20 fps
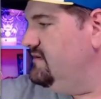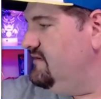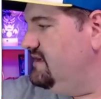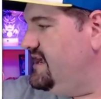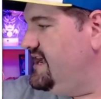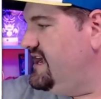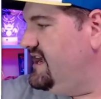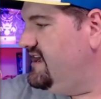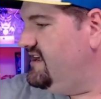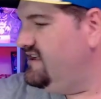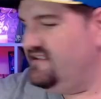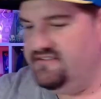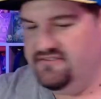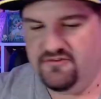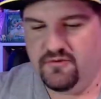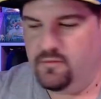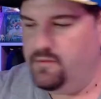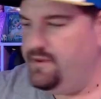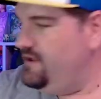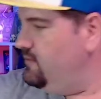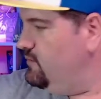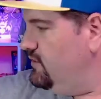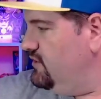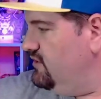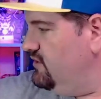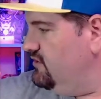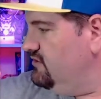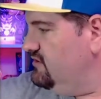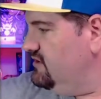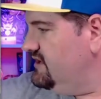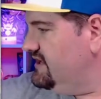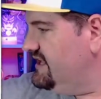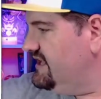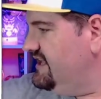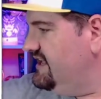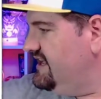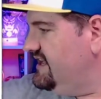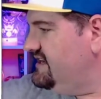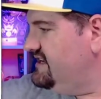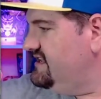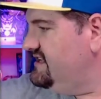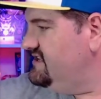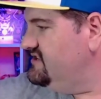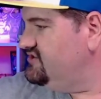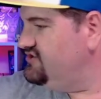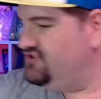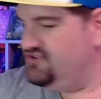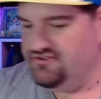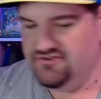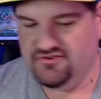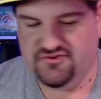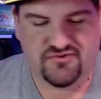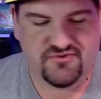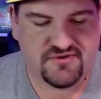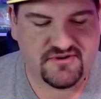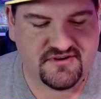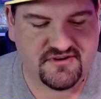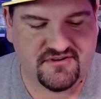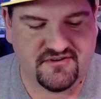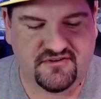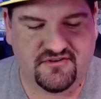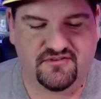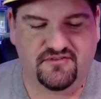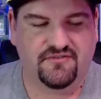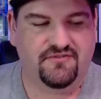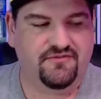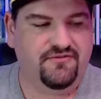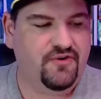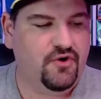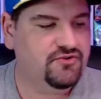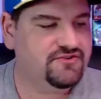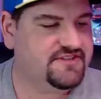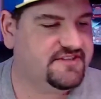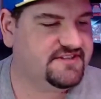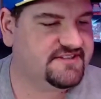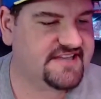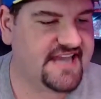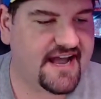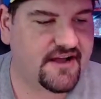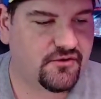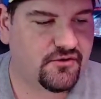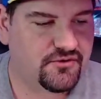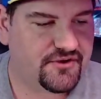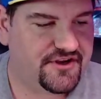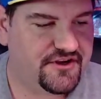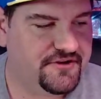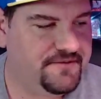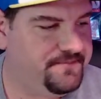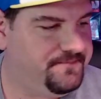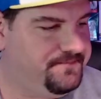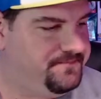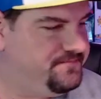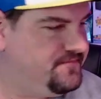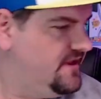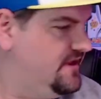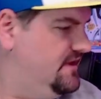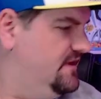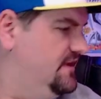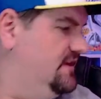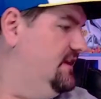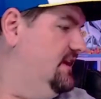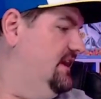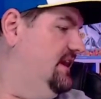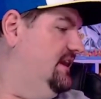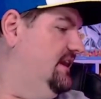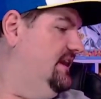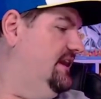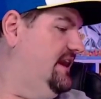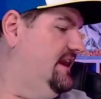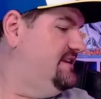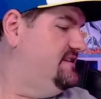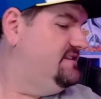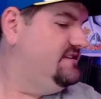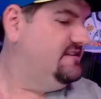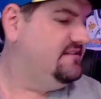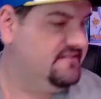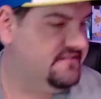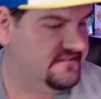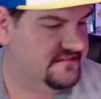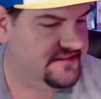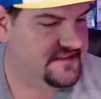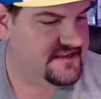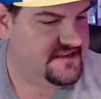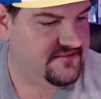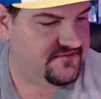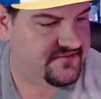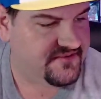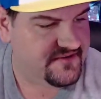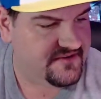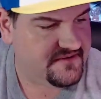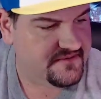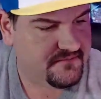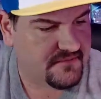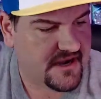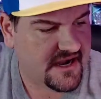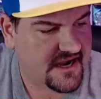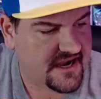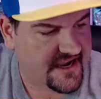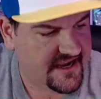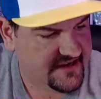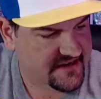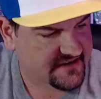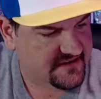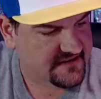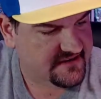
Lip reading: and we will get into Volt Tackle here. I did leave my